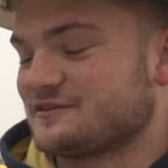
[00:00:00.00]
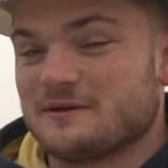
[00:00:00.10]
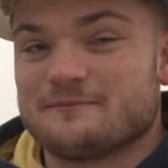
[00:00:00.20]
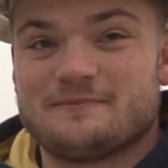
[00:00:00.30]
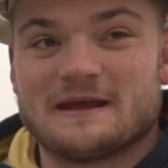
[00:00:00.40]

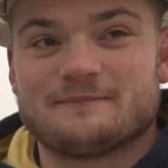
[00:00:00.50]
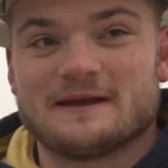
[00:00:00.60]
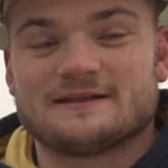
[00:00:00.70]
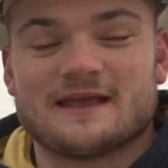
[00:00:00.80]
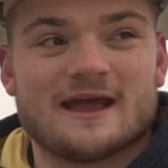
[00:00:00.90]
going to be a big,
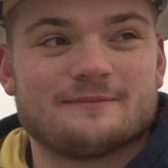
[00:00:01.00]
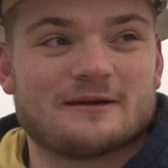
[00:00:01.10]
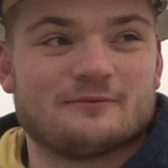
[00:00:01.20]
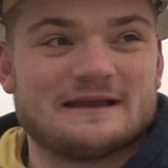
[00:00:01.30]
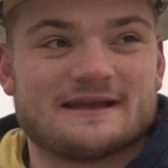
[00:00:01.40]
big day,
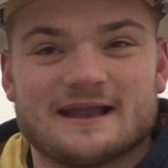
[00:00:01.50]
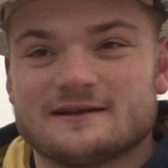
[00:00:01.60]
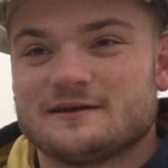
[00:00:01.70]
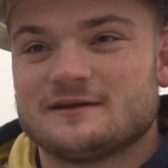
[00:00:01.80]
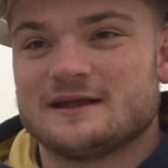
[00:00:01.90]
big
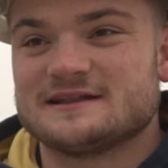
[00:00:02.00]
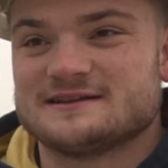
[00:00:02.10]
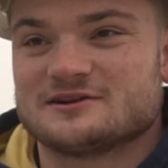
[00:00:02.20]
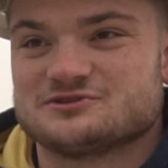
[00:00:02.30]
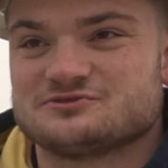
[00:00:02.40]
weekend,
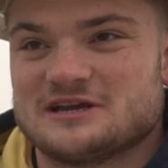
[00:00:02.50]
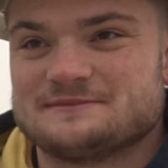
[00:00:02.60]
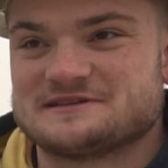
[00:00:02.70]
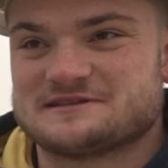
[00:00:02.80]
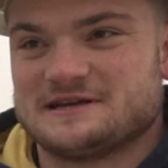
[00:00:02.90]
international
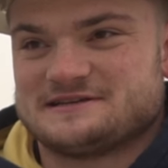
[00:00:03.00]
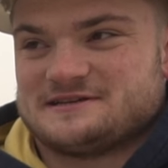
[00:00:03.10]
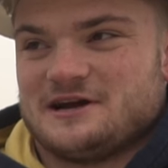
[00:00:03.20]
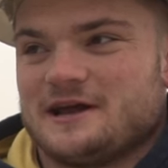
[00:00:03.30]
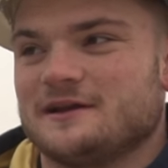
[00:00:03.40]
teams, it's, it's
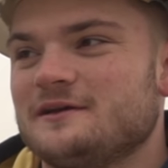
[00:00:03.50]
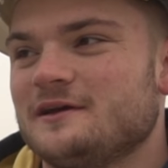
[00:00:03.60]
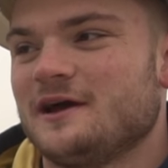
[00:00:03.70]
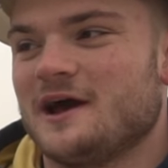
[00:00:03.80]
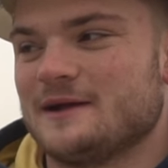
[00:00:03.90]
exciting.
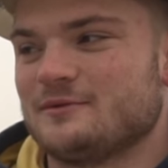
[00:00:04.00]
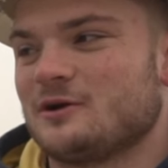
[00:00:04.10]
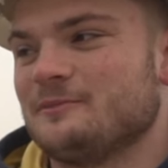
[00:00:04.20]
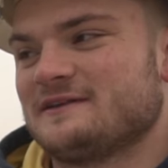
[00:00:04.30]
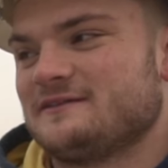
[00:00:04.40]
And I'm a
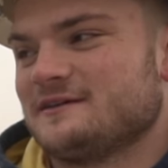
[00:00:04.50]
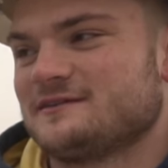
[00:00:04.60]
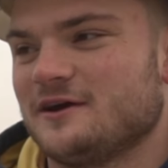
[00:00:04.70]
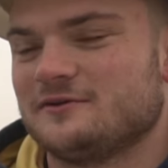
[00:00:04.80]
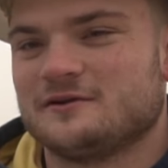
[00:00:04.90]
competitor,
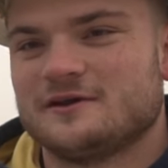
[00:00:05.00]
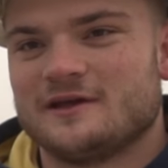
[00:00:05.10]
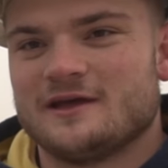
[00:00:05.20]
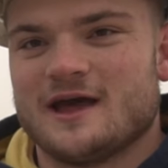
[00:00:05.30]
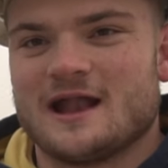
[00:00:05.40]
so
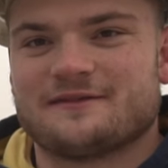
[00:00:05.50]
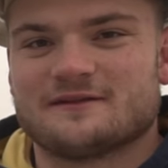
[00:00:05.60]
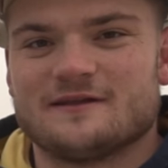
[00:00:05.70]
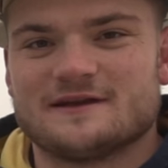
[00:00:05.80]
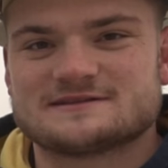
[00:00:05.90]

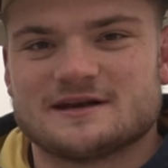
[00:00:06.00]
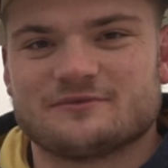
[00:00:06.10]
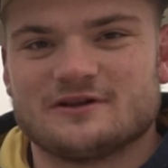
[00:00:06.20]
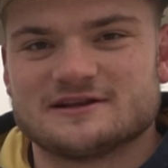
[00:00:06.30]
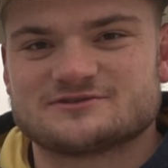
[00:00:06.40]
anything like this
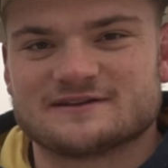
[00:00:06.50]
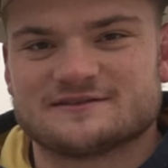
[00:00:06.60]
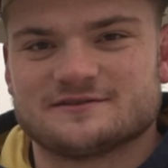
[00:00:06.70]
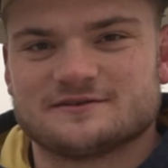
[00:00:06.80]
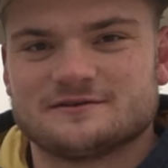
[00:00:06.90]
I'm really attracted to